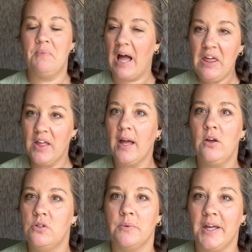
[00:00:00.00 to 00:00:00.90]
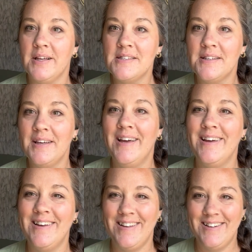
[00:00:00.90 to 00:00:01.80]
think I could do this.
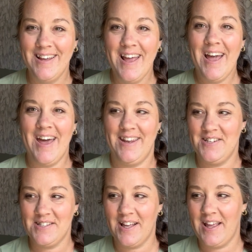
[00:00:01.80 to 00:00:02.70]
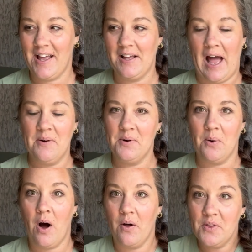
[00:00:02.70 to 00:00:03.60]
And I just, like, I don't know,
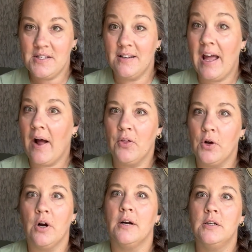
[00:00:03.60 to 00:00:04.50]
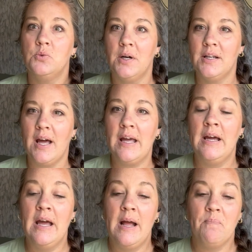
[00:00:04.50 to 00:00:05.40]
all of a sudden had the courage one day,
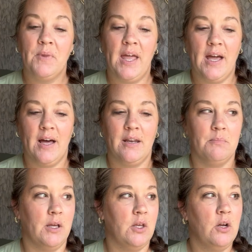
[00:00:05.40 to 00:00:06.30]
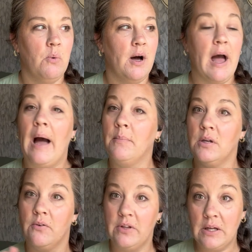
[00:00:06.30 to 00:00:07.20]
and I'm like, you know what, I'm
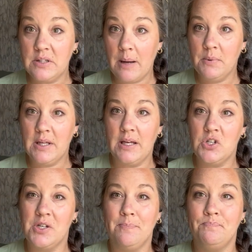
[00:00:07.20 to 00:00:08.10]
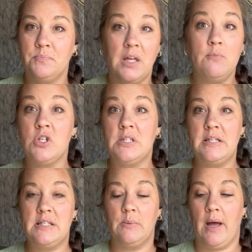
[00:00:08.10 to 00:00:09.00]
gonna fill out the application and I'm just gonna
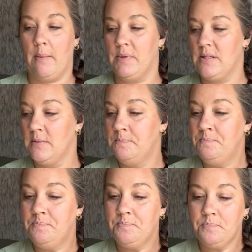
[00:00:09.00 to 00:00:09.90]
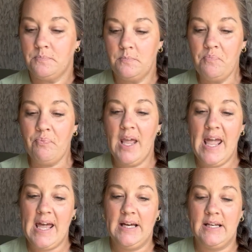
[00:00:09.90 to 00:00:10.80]
see what happens.
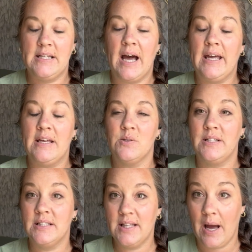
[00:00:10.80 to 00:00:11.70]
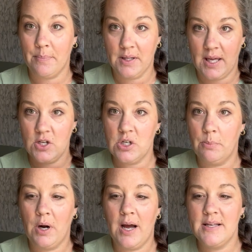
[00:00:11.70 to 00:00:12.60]
And so I did the application
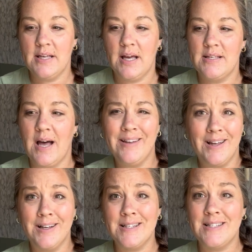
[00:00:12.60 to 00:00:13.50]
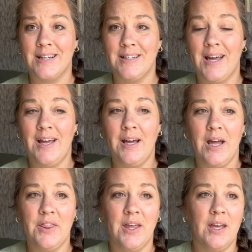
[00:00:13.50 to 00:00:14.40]
process on like a Sunday,
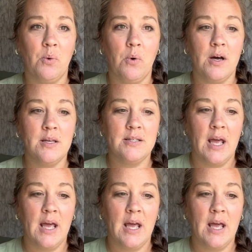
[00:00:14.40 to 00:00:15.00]
I think it was,